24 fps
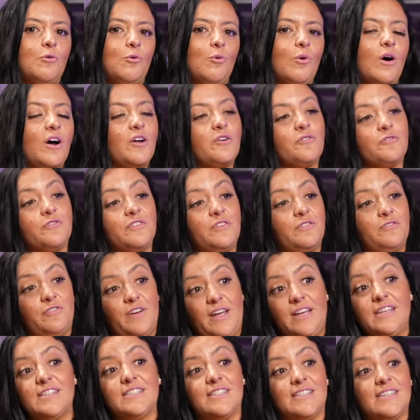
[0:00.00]
one of the
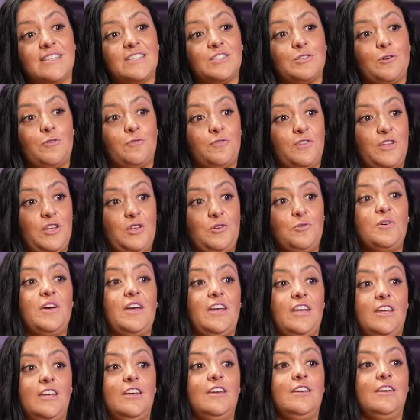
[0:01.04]
faces of the
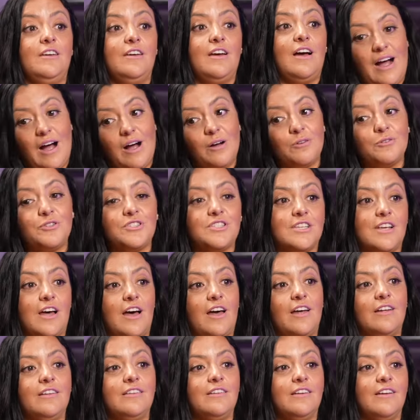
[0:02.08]
UAE
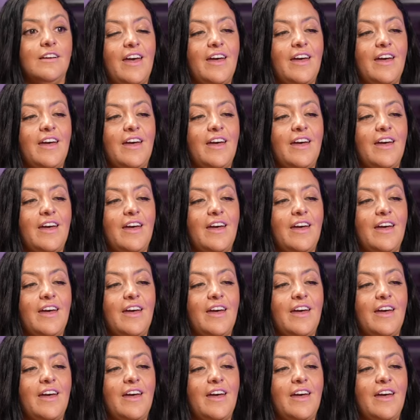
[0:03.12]
outside,